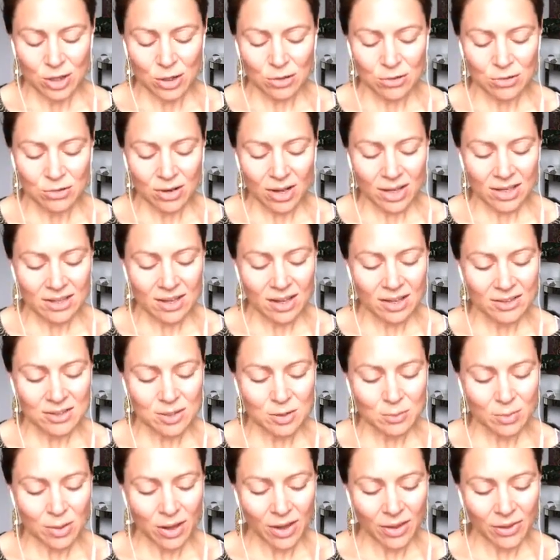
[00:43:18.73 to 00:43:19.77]
You try not
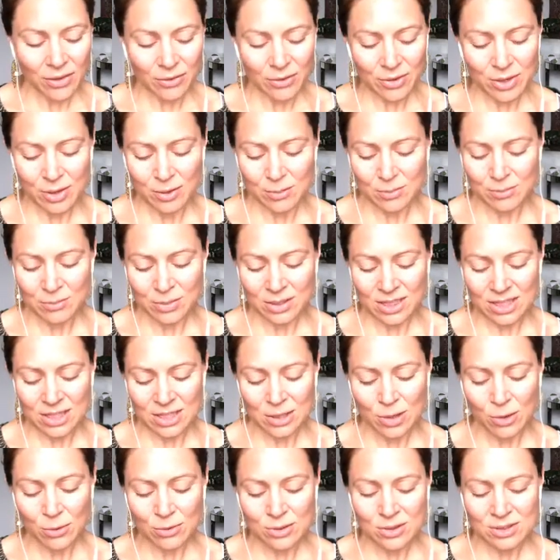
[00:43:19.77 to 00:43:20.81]
to bother him, but he
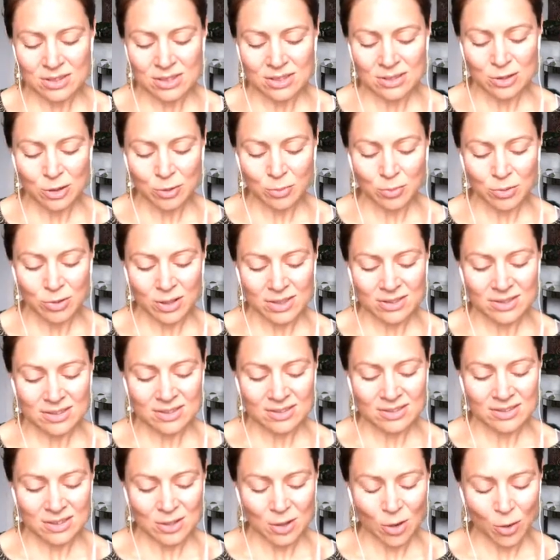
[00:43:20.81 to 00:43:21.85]
notices your
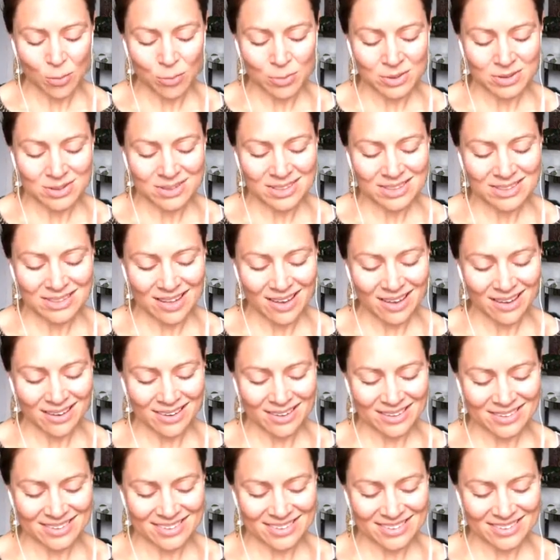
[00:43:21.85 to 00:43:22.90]
presence and opens his
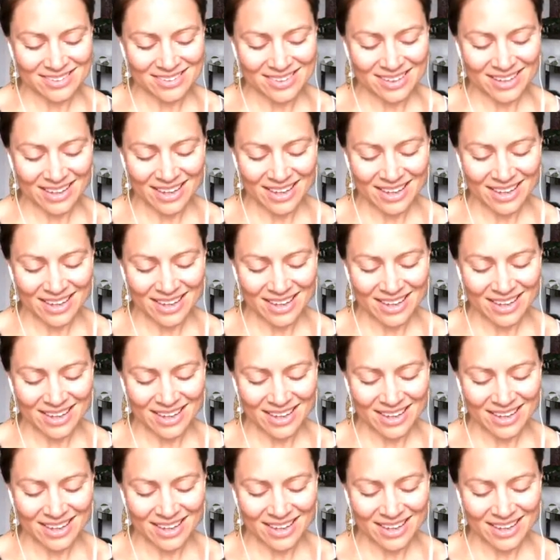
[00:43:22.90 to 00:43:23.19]
eyes.